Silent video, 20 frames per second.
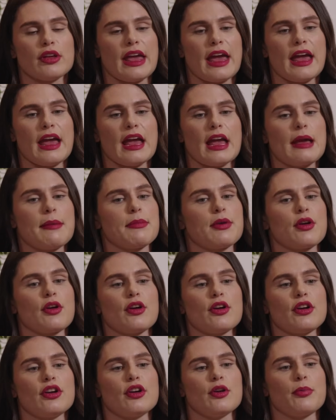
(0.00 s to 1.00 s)
game,
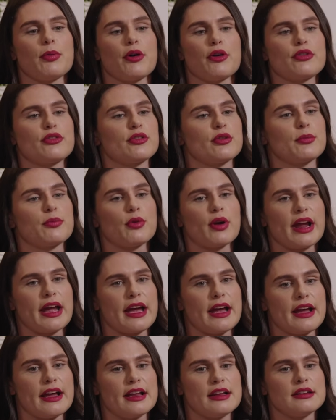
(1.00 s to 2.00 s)
your personal
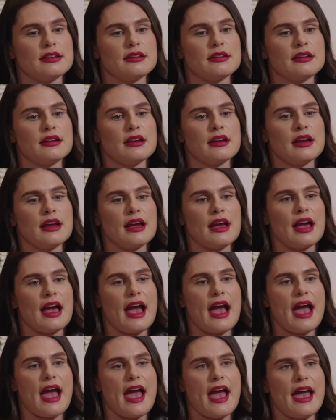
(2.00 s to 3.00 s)
brand,
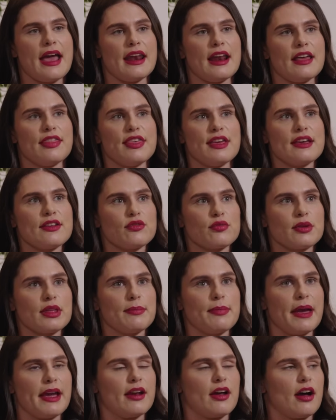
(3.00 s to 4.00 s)
and I think it's really
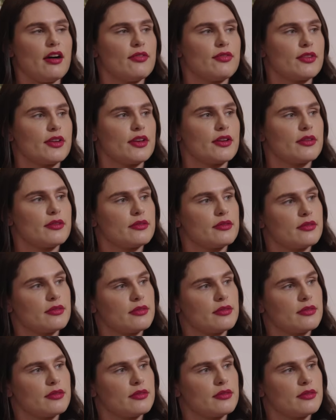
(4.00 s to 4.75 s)
paid off for you.